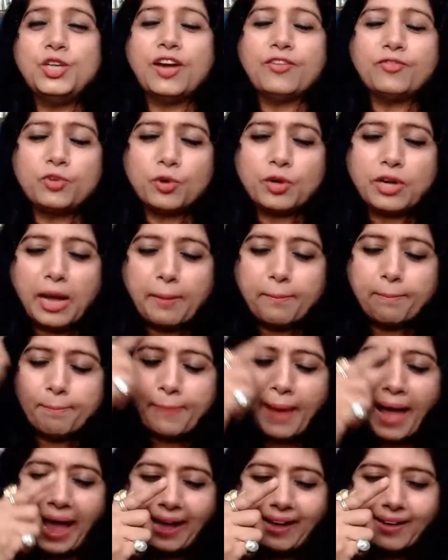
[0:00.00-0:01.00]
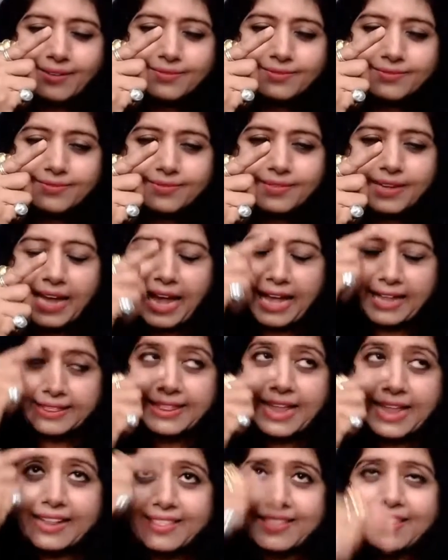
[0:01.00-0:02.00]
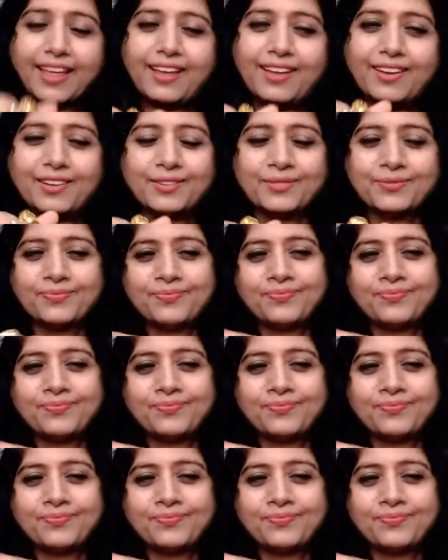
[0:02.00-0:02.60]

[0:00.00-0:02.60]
You have to come back and then think.